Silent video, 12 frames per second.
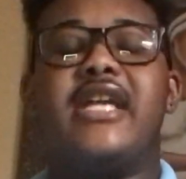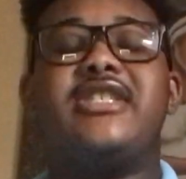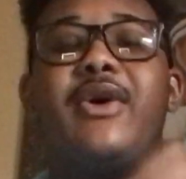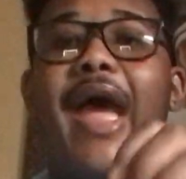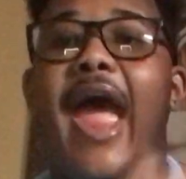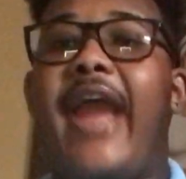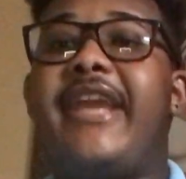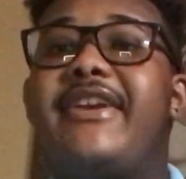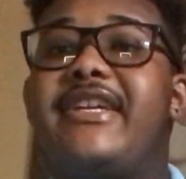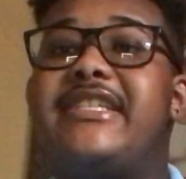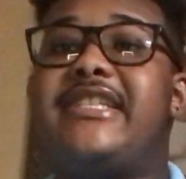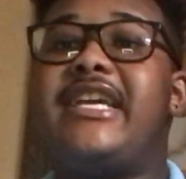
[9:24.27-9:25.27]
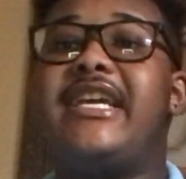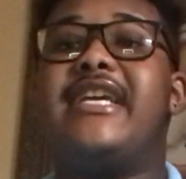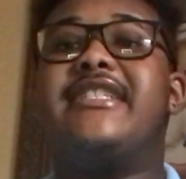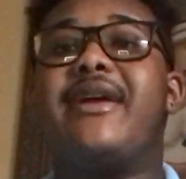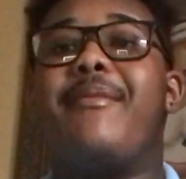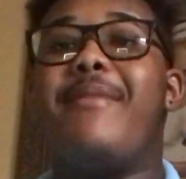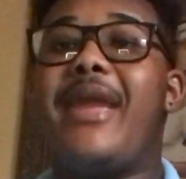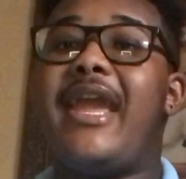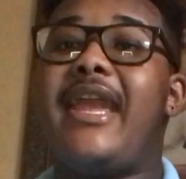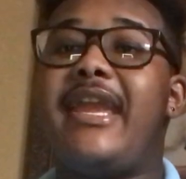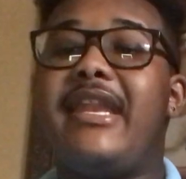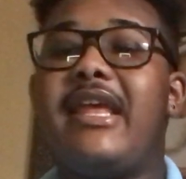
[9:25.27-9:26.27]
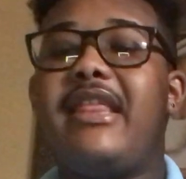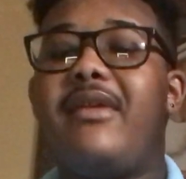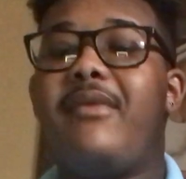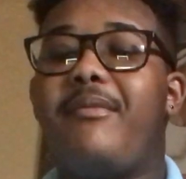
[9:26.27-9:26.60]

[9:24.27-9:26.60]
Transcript: So accuracy is the main